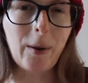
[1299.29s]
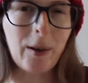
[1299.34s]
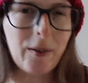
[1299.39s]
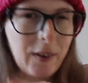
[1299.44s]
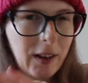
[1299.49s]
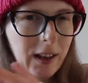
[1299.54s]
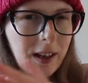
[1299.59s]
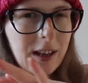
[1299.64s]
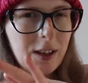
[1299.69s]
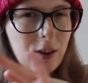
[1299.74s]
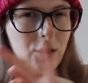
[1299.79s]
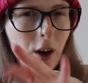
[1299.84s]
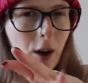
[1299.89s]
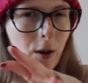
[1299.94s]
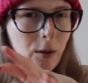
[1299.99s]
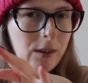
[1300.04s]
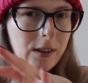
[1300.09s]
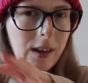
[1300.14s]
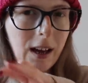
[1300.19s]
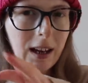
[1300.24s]
I feel like it
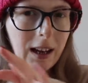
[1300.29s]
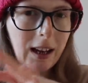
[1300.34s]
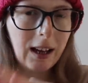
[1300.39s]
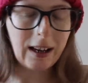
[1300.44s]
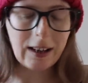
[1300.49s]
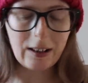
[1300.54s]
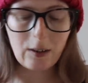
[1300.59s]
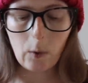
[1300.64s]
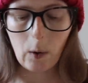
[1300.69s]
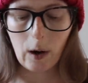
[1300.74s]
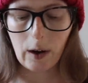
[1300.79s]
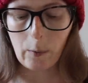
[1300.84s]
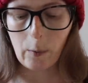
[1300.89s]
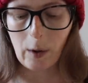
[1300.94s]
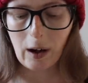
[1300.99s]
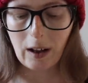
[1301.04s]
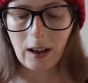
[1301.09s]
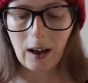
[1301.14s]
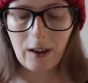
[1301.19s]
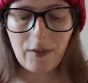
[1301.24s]
toes that line quite
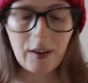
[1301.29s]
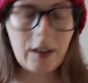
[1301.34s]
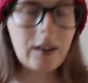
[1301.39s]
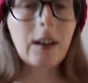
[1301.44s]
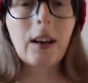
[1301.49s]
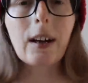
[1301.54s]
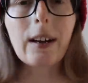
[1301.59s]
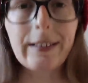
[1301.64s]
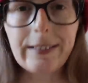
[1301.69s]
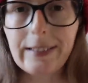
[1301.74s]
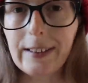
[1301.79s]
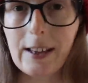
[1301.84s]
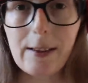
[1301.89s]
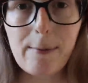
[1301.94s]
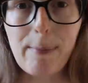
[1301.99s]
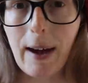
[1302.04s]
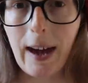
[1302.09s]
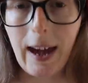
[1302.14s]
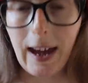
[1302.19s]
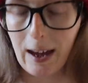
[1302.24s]
well. I've underlined this
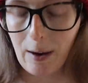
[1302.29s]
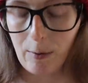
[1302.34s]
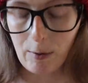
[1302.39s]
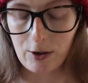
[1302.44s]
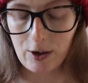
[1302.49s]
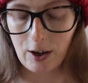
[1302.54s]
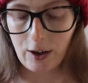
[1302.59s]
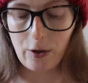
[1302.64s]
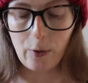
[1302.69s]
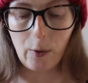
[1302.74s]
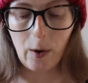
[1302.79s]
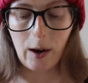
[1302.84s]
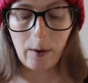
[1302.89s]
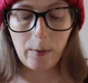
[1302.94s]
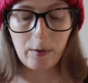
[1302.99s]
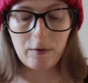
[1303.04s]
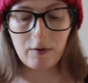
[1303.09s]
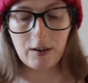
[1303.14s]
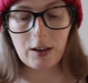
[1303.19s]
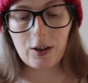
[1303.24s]
bit here, which I thought I
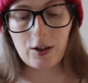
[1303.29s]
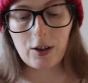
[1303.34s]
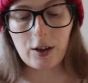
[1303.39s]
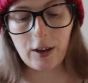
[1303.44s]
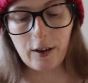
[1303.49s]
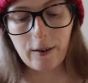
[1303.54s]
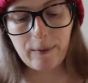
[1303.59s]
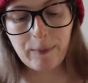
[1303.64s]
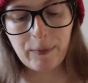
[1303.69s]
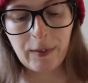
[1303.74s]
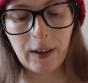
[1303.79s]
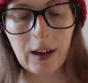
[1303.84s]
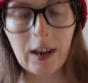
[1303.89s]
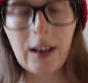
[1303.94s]
would read to you.